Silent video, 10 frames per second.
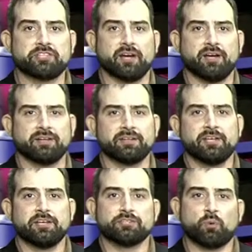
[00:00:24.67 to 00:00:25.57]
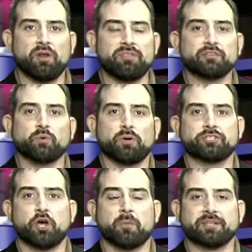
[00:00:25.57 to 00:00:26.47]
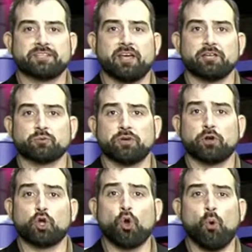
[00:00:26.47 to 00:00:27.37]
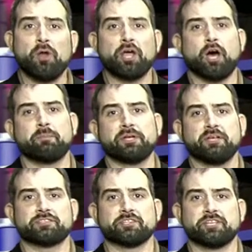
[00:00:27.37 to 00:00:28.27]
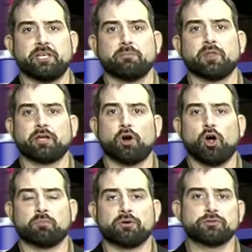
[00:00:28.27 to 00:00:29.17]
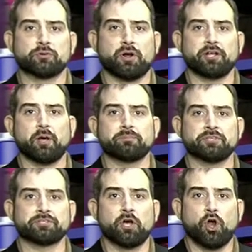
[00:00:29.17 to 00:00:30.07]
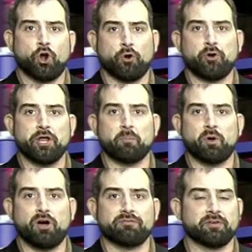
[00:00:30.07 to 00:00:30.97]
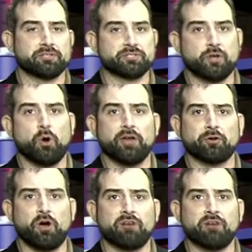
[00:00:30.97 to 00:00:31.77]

John. So one of the things we want to talk about today is when you're going up against a team like Auburn, who's running up this hurry up offense, no huddle